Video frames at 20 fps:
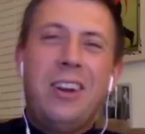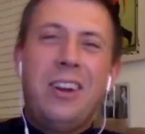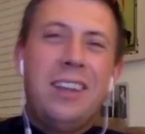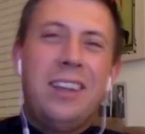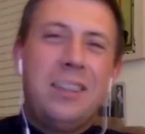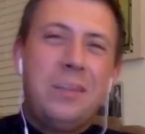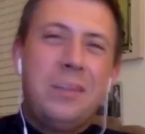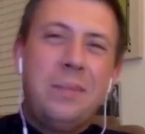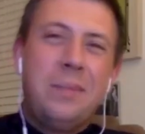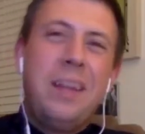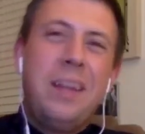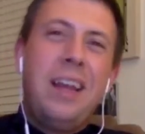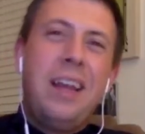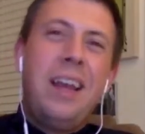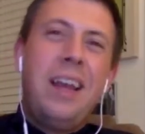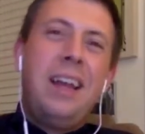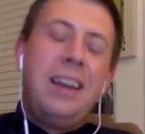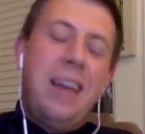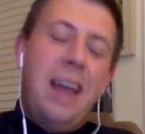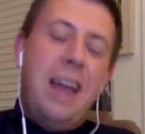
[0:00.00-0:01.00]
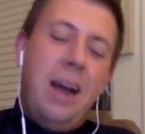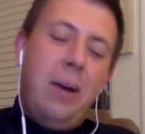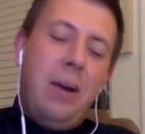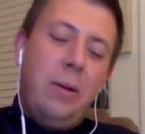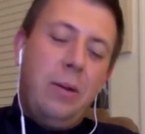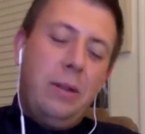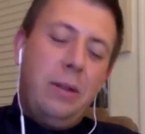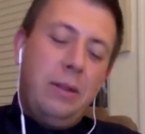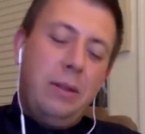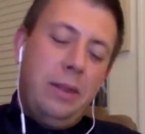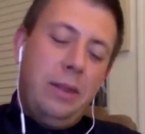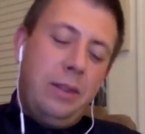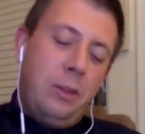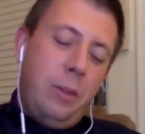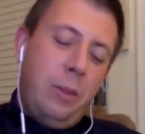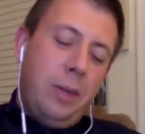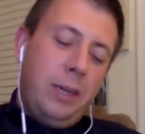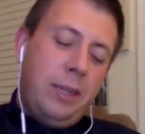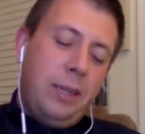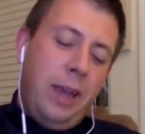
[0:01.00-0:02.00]
awesome. Now let's
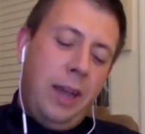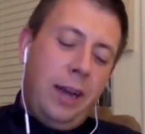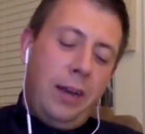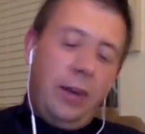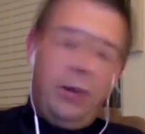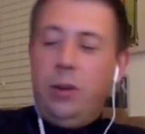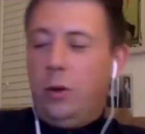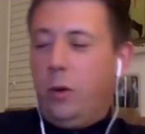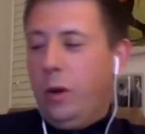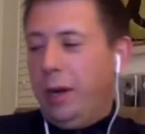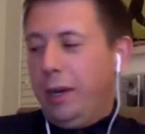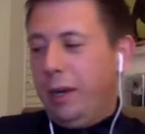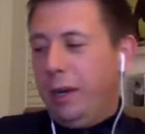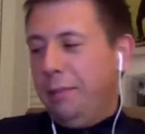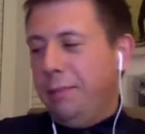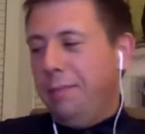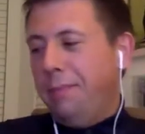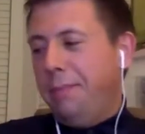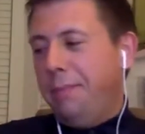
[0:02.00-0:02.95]
go back to Tiger real quick.